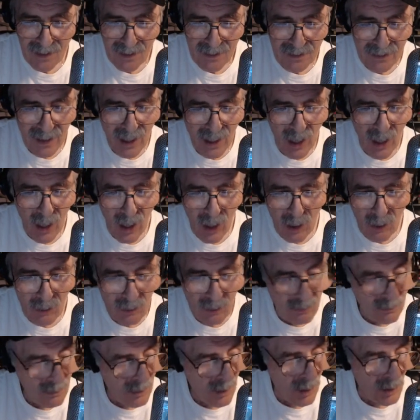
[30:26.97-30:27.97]

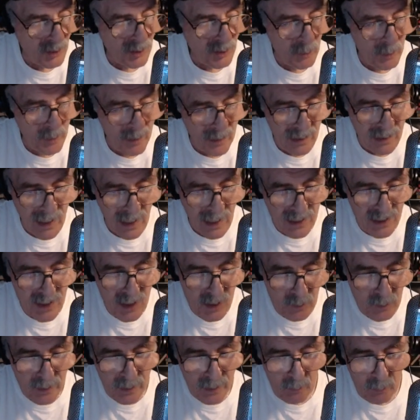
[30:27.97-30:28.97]
No, ultimately I
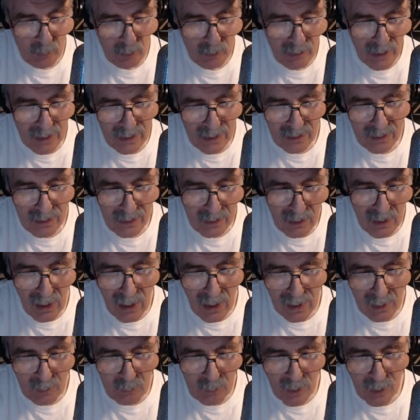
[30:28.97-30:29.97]
just be complaining to
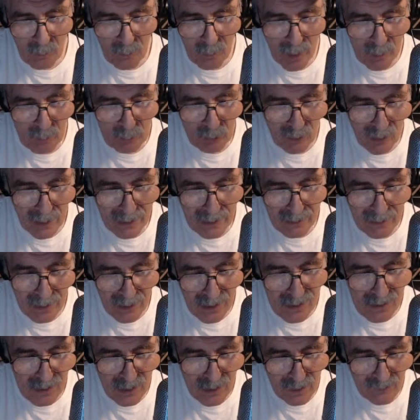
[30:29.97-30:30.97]
God about my plight that
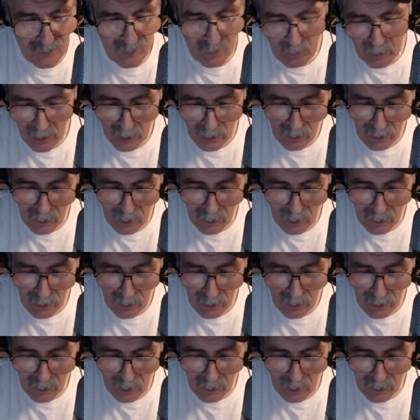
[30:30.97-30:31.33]
He's given me.